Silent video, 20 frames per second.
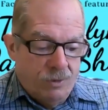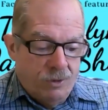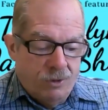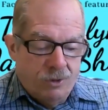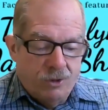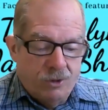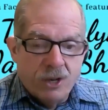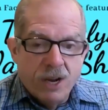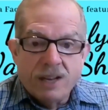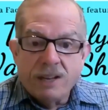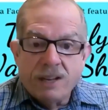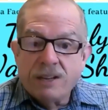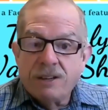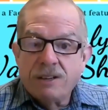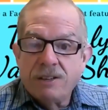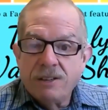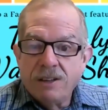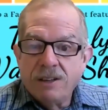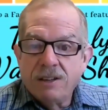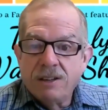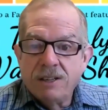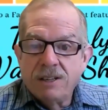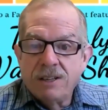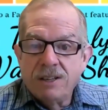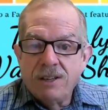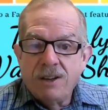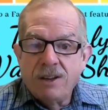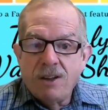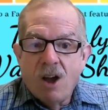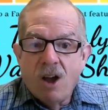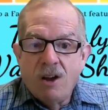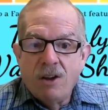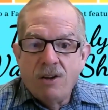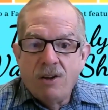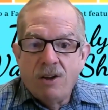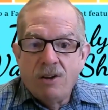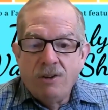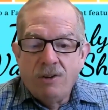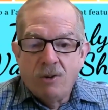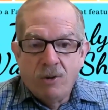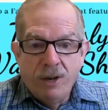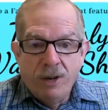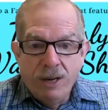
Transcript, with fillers: Uh, and that's really important because